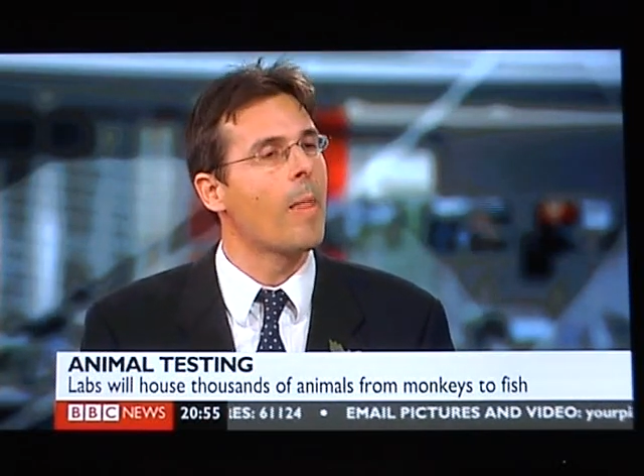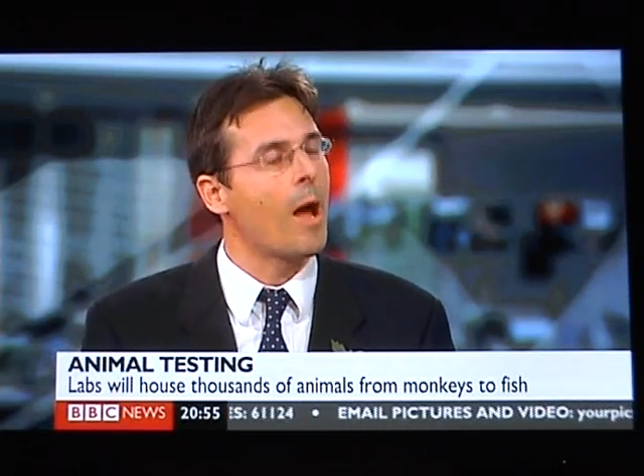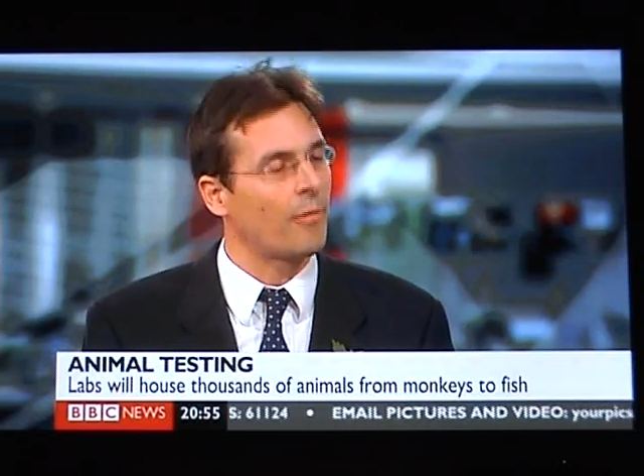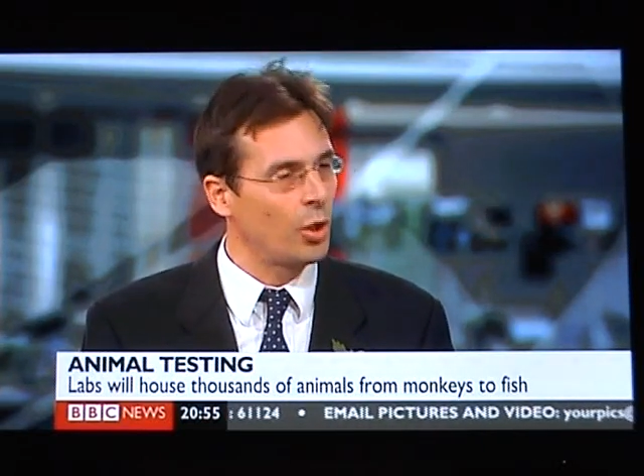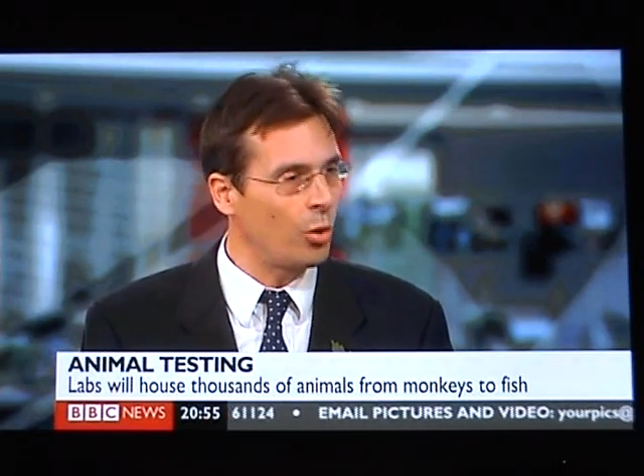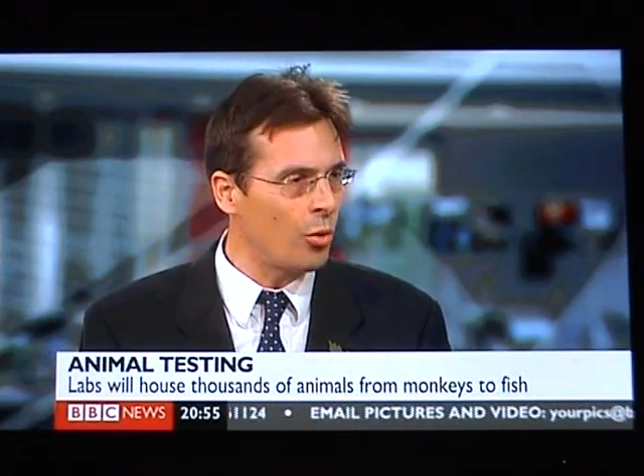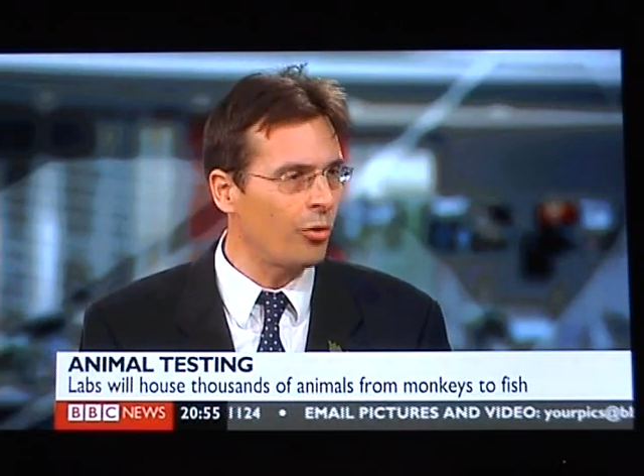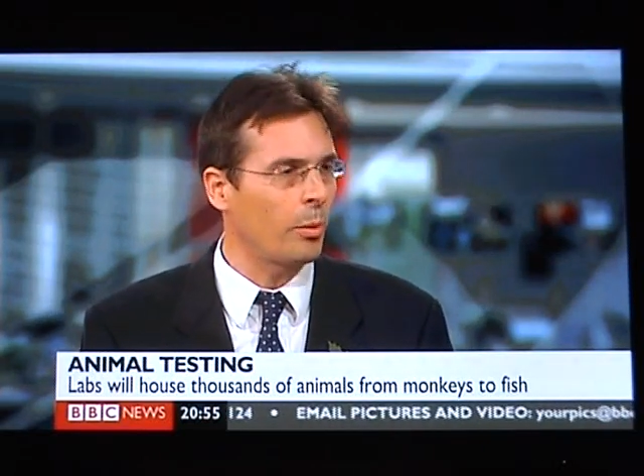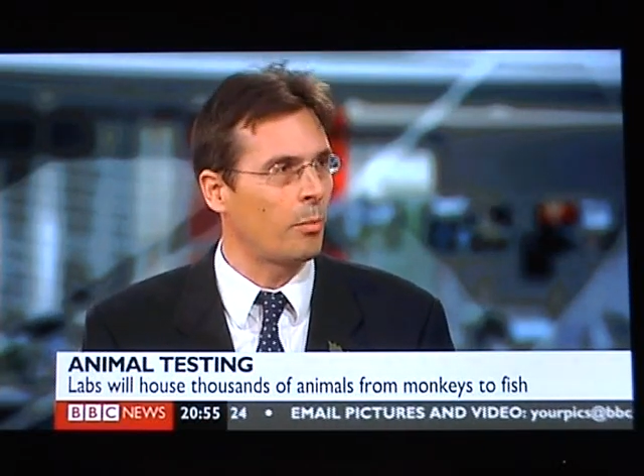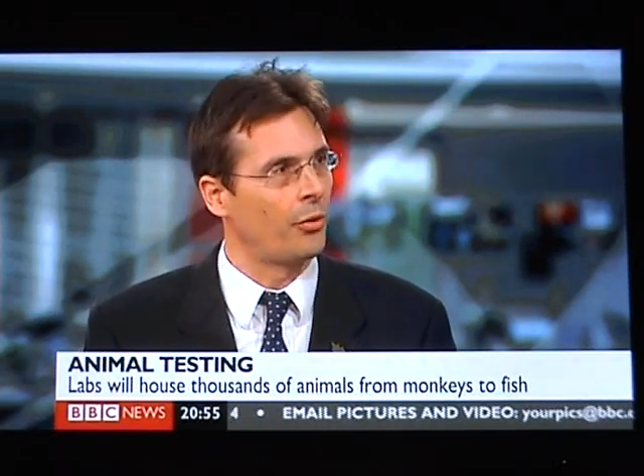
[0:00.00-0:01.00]
Of
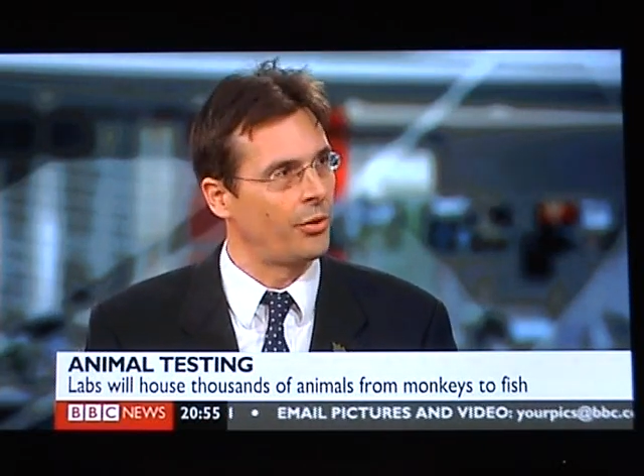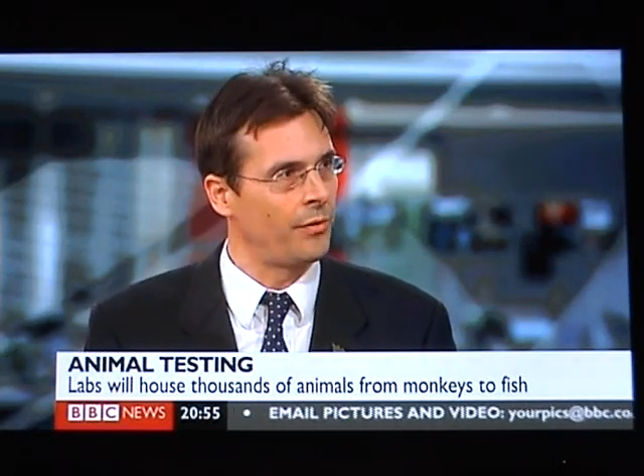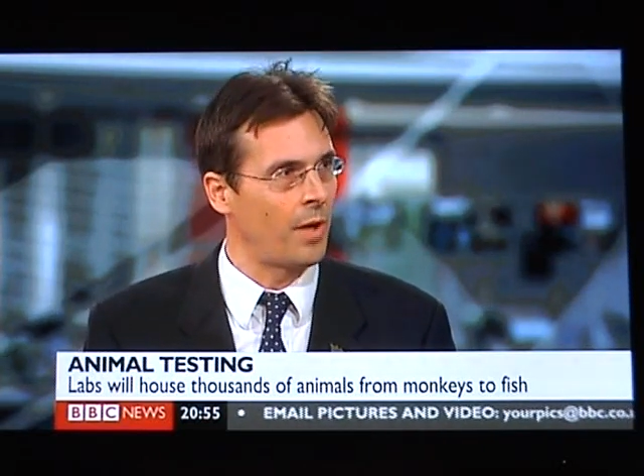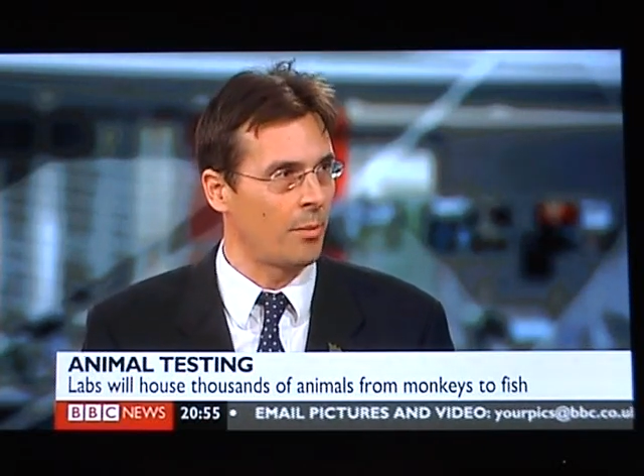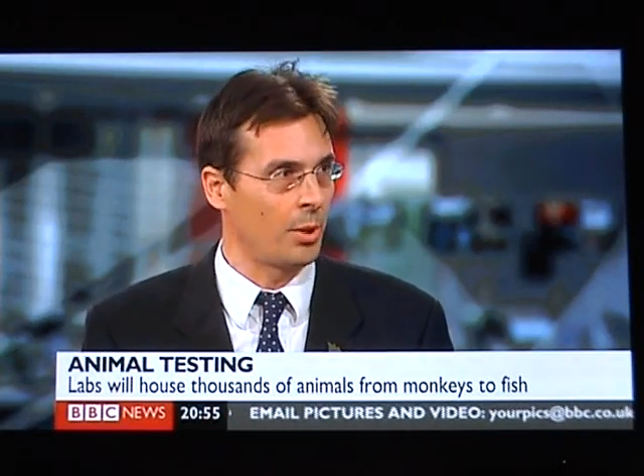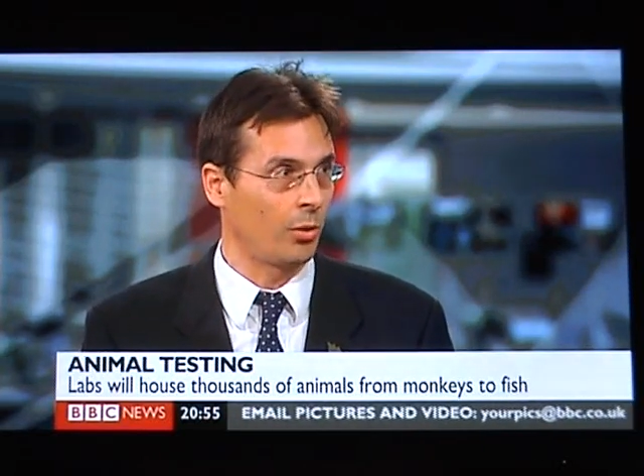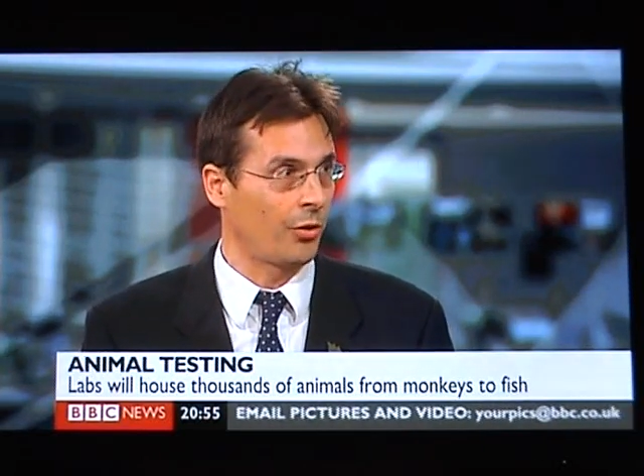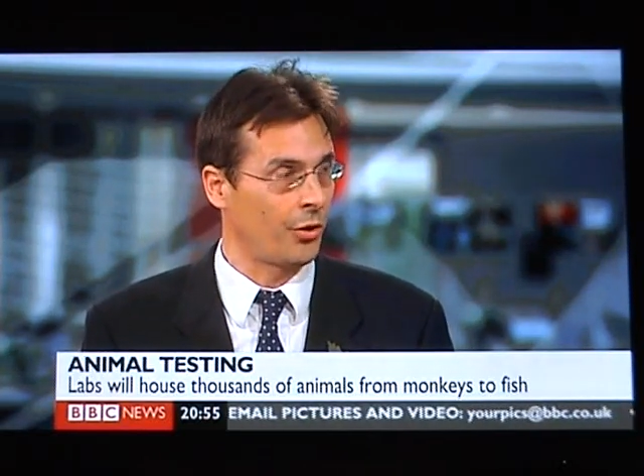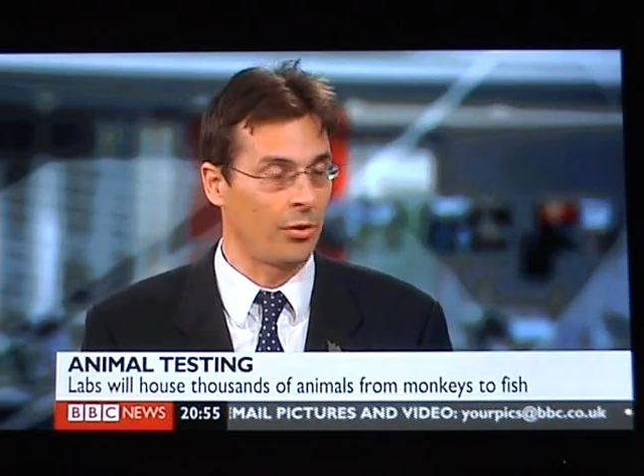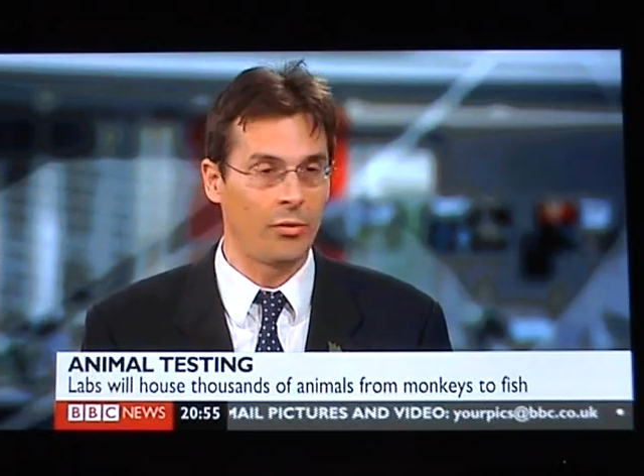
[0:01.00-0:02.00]
course we want to develop the
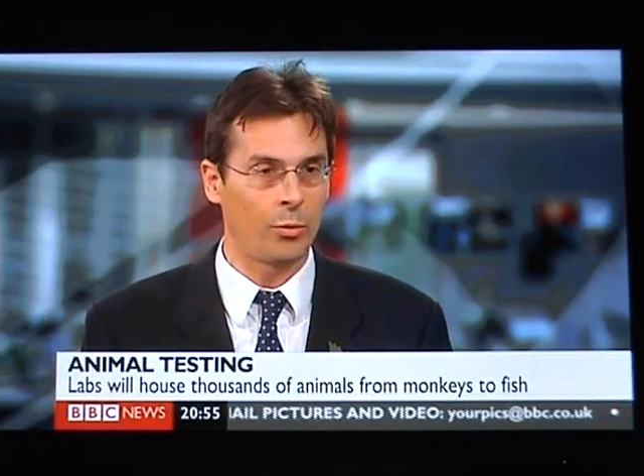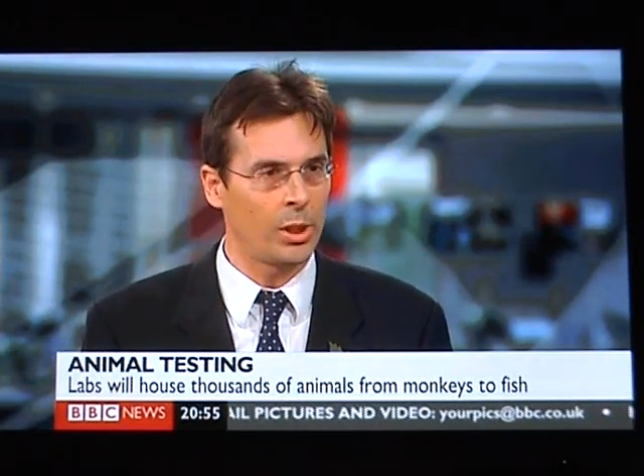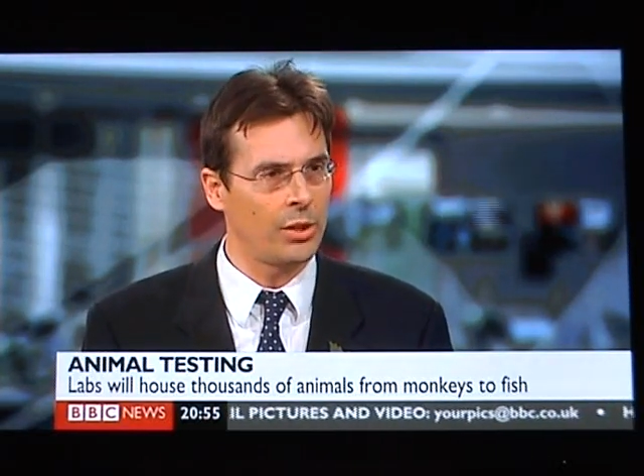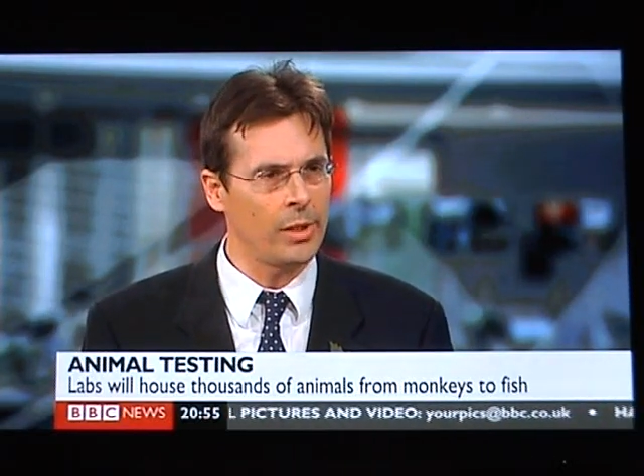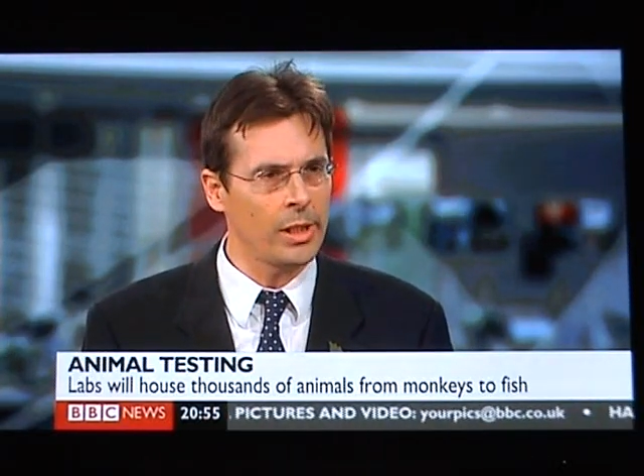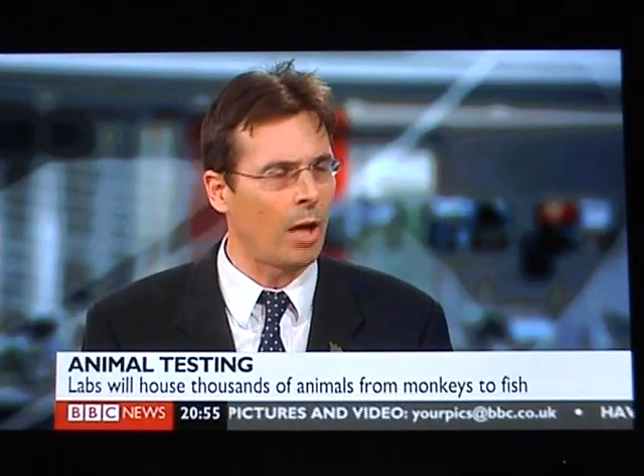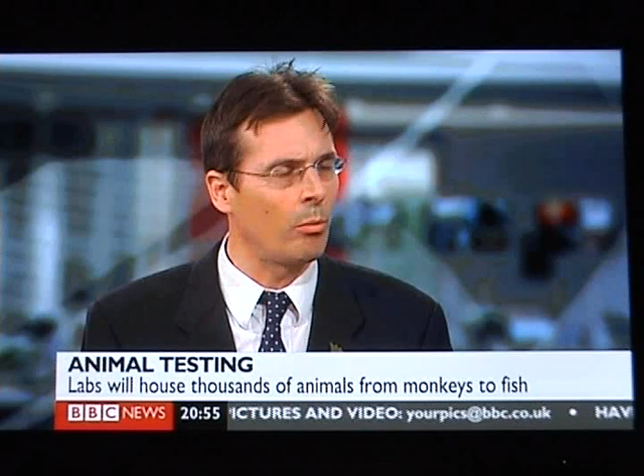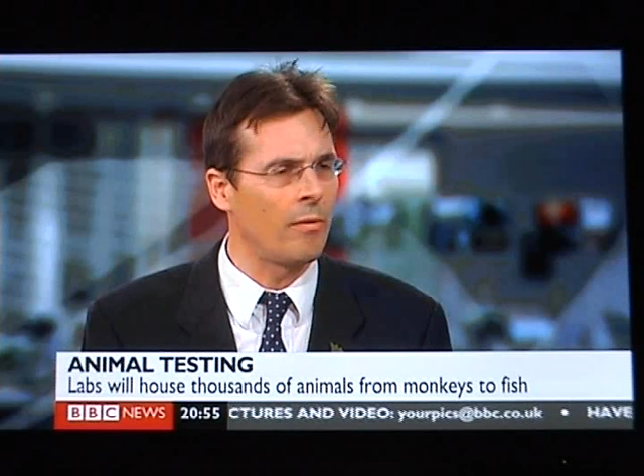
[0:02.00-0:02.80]
alternatives, and we're doing that.